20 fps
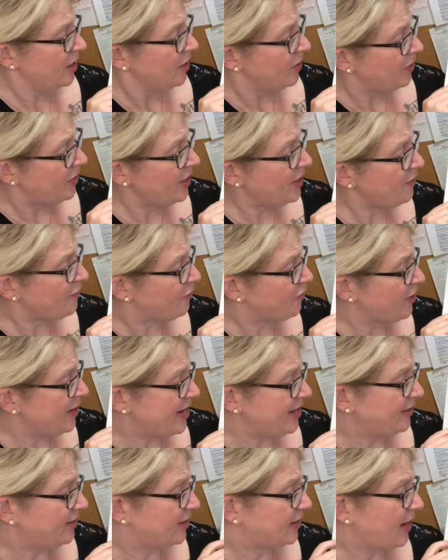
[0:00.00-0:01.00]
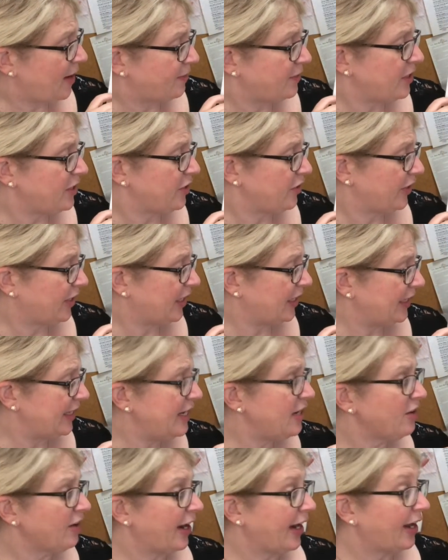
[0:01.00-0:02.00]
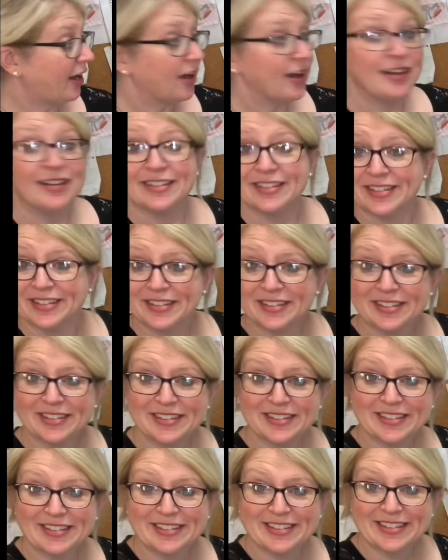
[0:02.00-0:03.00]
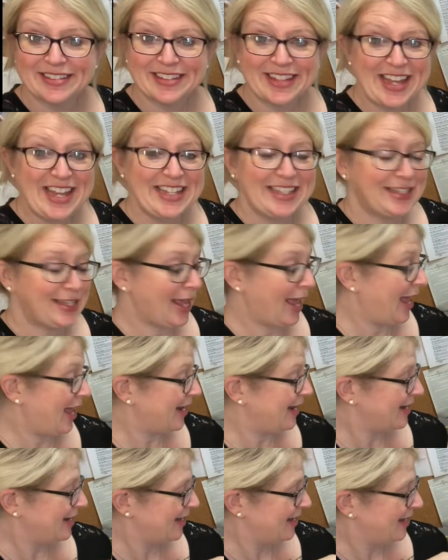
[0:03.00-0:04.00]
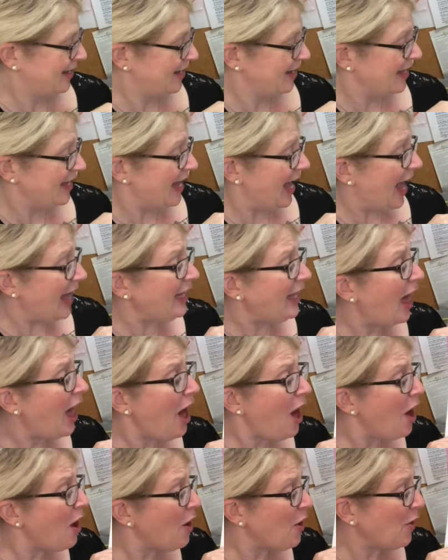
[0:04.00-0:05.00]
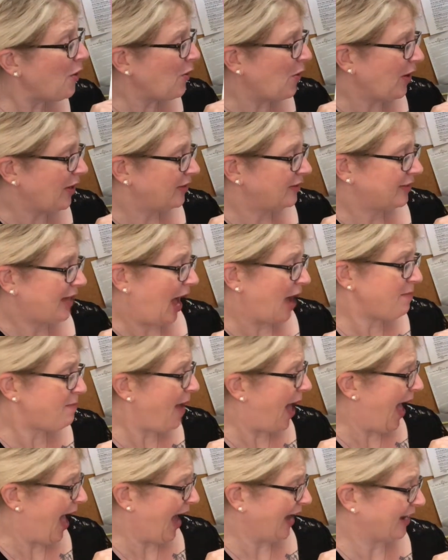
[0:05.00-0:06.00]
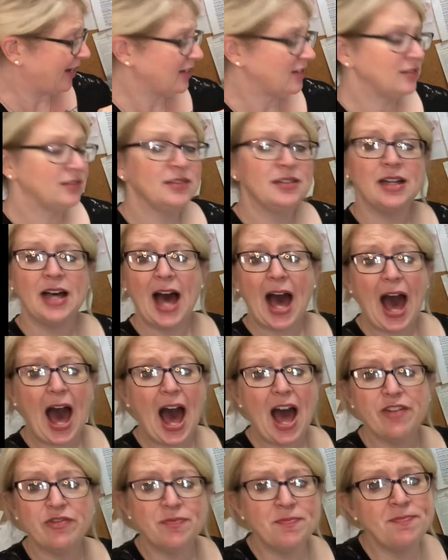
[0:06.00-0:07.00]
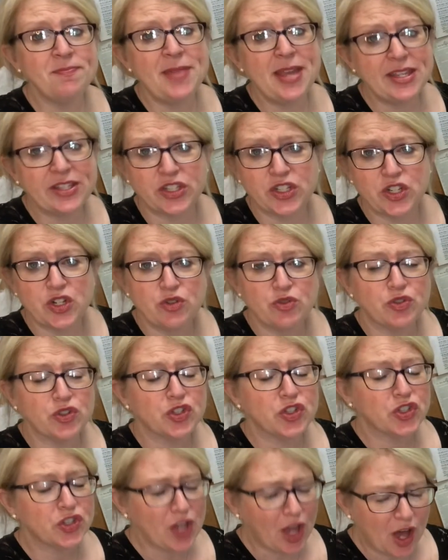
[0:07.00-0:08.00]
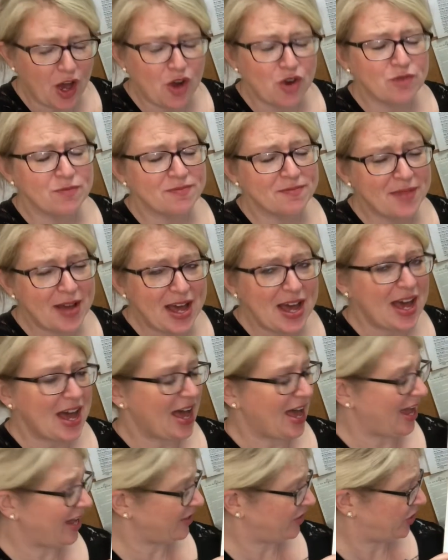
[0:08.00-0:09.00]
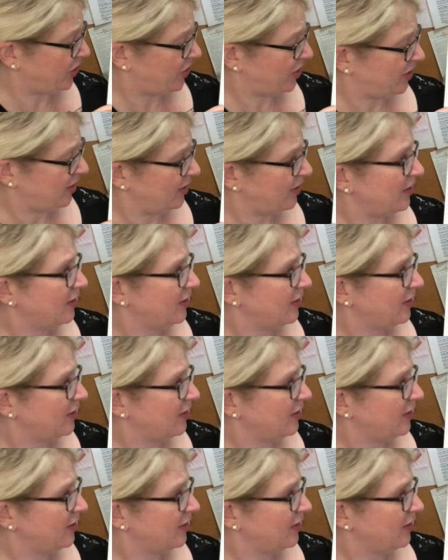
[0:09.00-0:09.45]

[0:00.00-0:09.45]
Then a friend stepped into the clearing. He said, "Hello, I'm back. I've missed you so much."